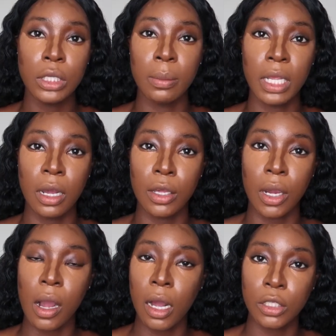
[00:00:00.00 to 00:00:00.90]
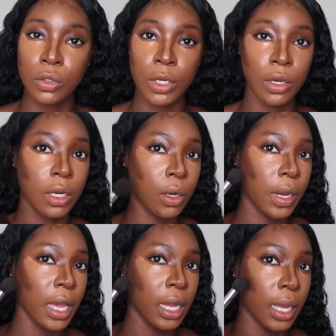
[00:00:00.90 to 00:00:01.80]
to blend out your contour, you're gonna go
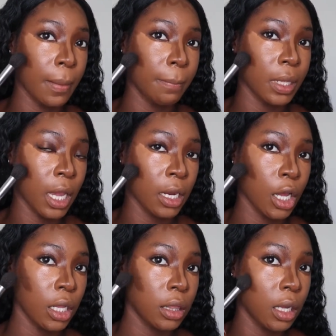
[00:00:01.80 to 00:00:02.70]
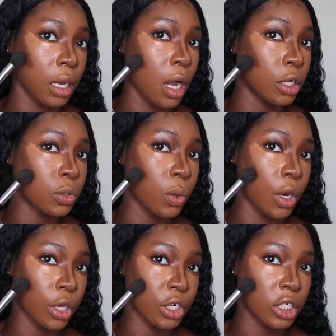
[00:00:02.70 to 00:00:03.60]
ahead and blend the contour
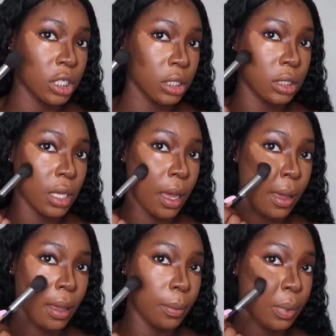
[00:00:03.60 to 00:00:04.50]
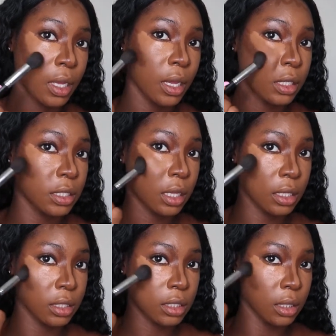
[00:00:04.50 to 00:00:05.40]
on your cheeks up into the
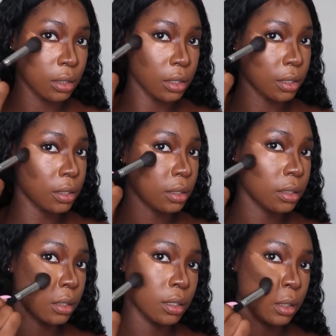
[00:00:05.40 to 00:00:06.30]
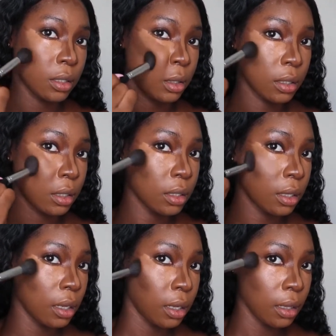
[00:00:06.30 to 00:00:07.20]
concealer.
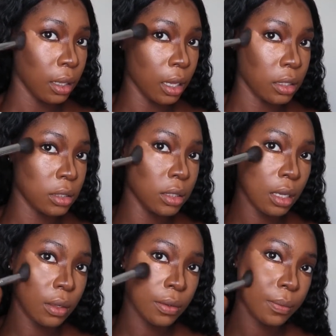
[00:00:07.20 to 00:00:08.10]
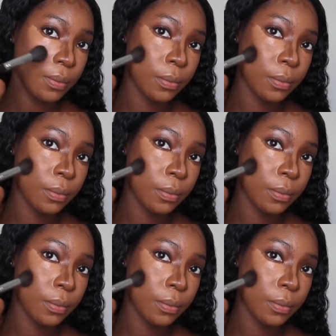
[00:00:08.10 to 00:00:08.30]
Like so.